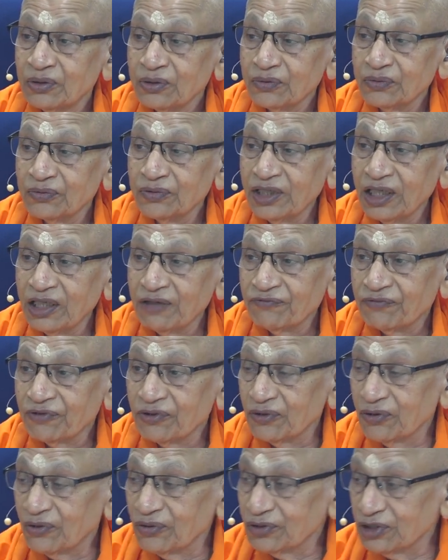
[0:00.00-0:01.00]
To that
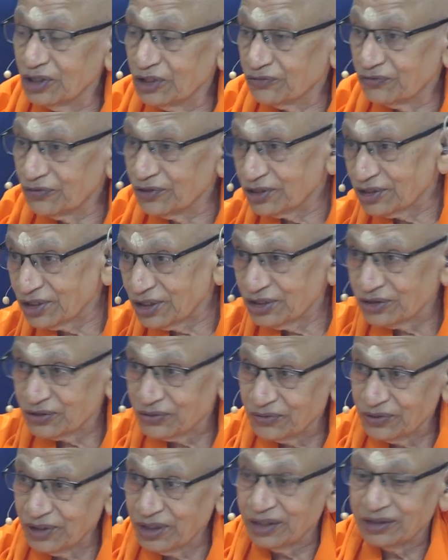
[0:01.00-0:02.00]
fellow, this one says,
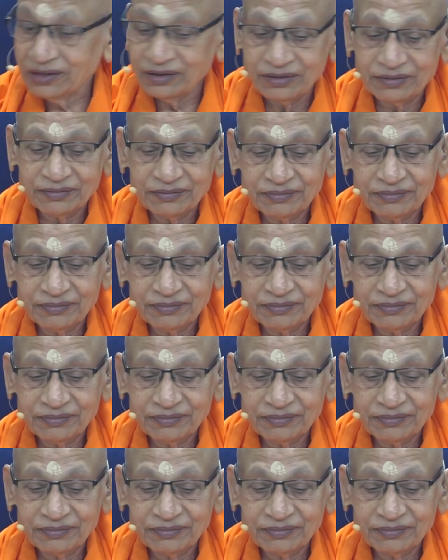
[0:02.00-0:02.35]
to that,